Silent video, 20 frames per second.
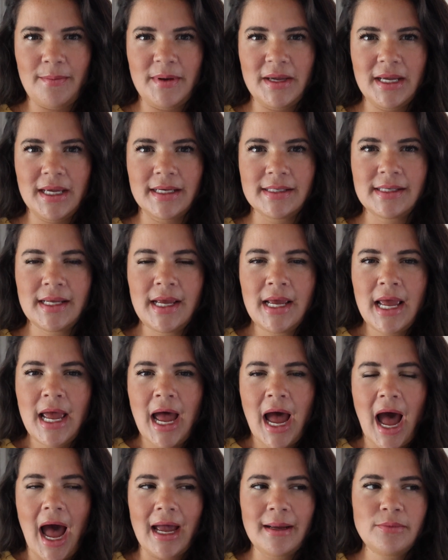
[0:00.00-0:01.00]
because
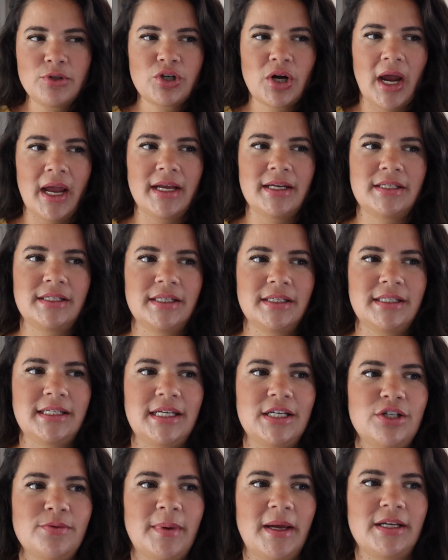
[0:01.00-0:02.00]
I'm trying to
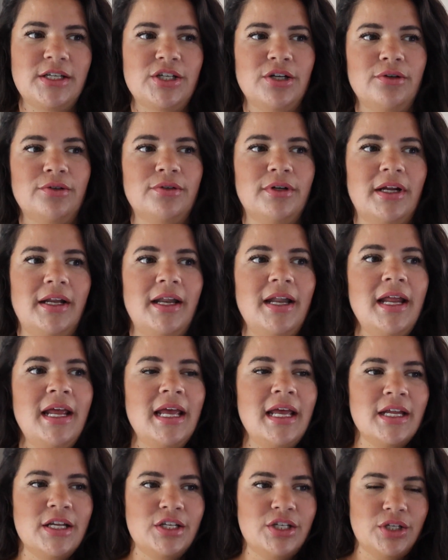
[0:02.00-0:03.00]
teach my children
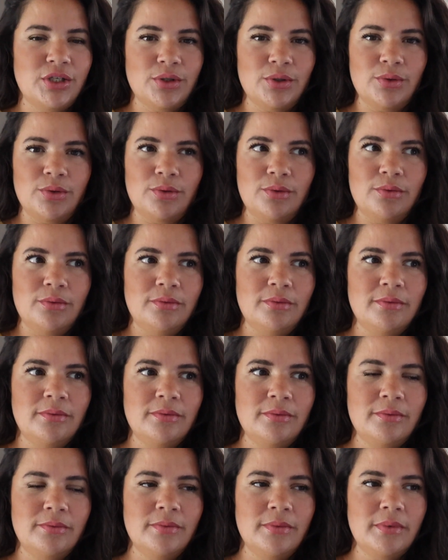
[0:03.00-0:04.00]
to
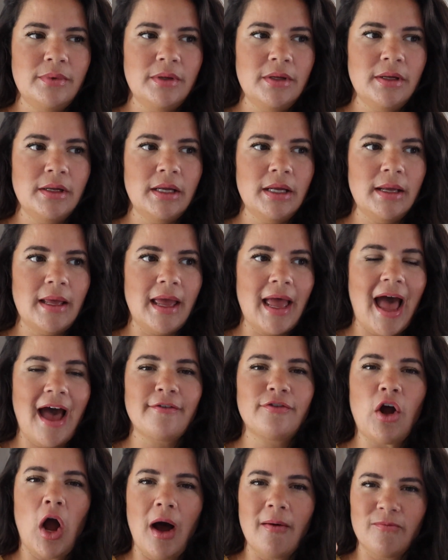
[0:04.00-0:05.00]

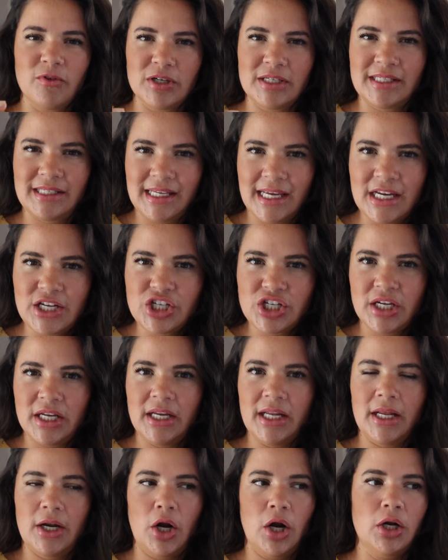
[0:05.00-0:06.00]
have
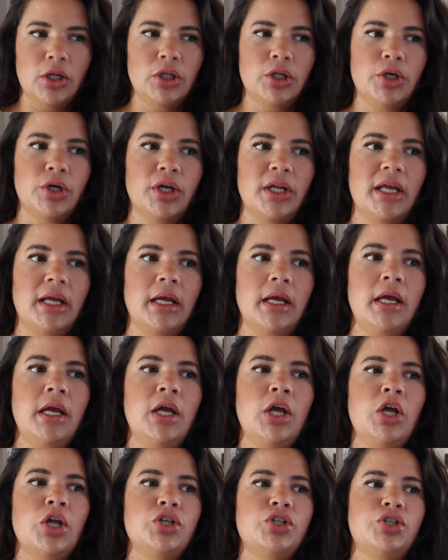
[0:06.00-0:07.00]
conversation in our learning,
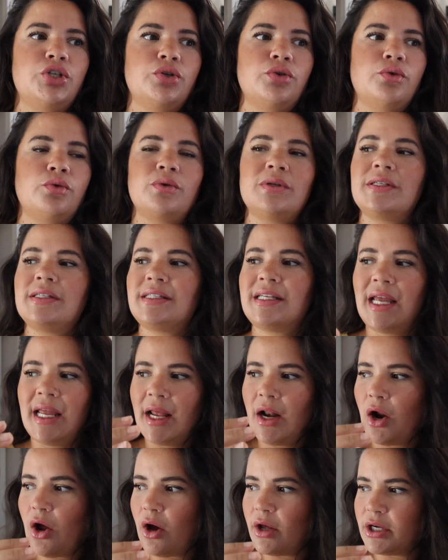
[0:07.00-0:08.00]
to sit
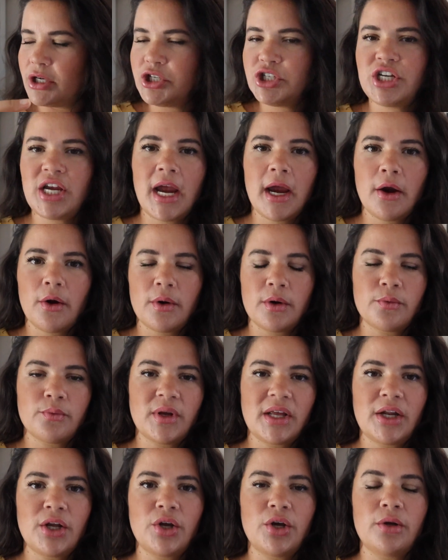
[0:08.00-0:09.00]
on a chair and
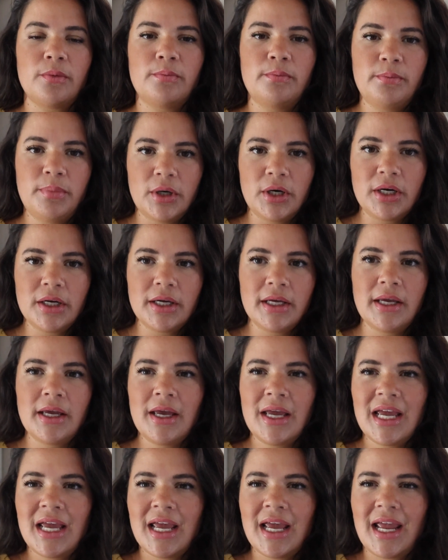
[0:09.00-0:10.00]
read a good book,
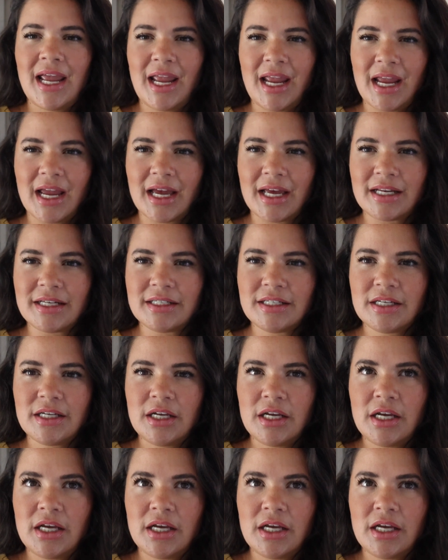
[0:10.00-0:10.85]
and